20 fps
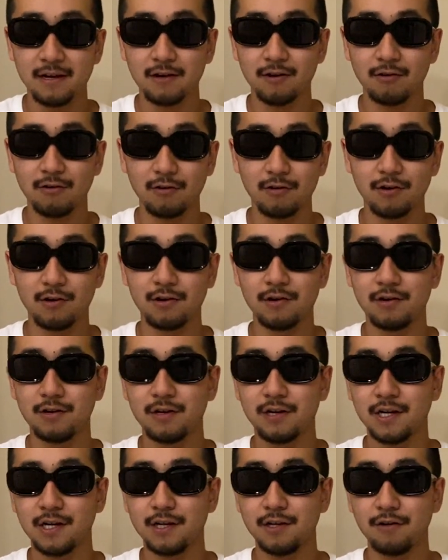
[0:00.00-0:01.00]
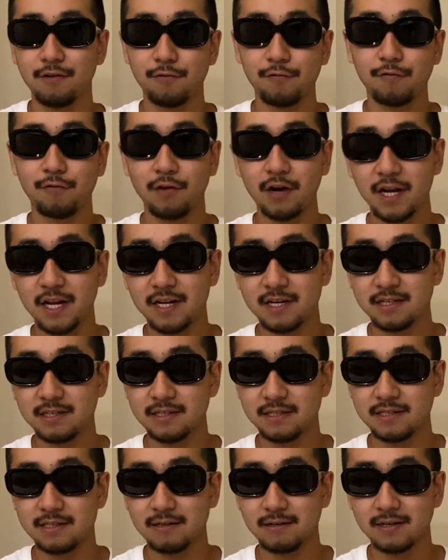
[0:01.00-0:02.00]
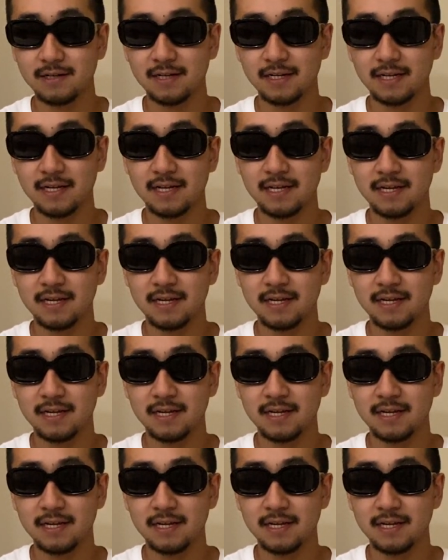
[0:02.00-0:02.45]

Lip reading: or your friends, right,